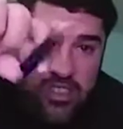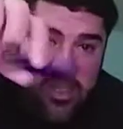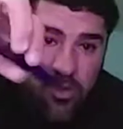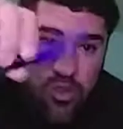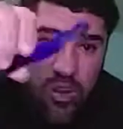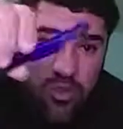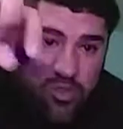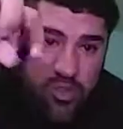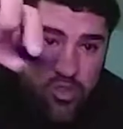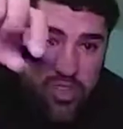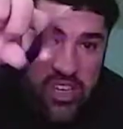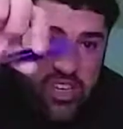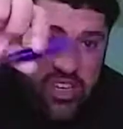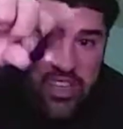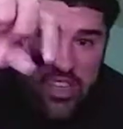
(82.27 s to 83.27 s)
Whatever you
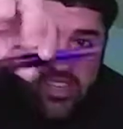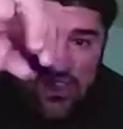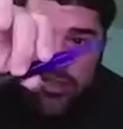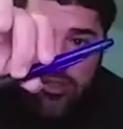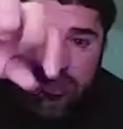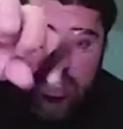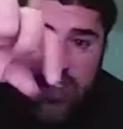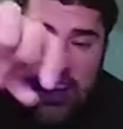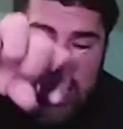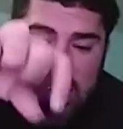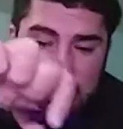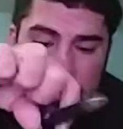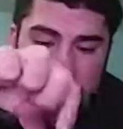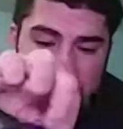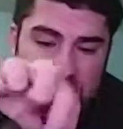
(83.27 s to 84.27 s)
did and you stayed
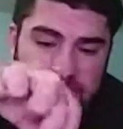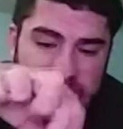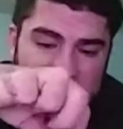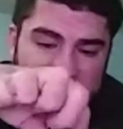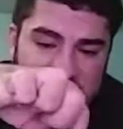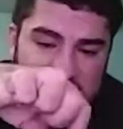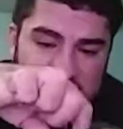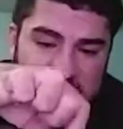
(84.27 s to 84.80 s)
up late, right?